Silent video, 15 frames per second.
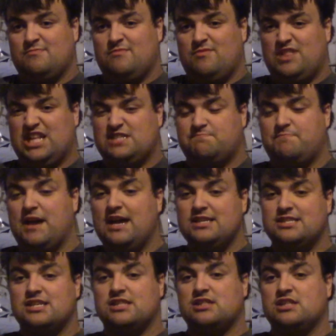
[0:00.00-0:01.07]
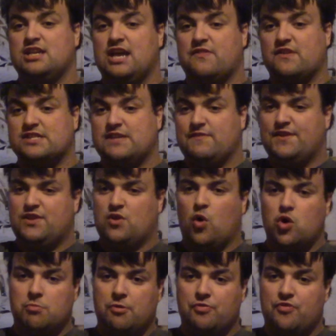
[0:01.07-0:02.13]
That's basically it. That's every
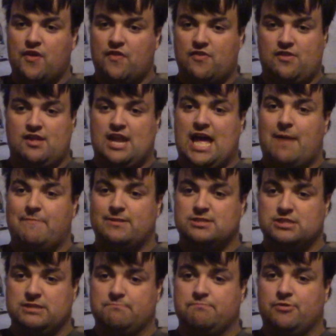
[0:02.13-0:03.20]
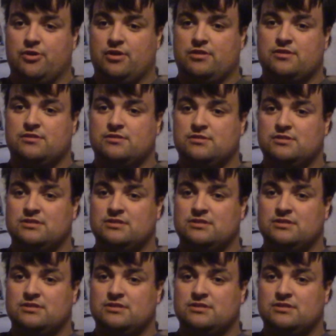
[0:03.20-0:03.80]
notable thing that happens in the book.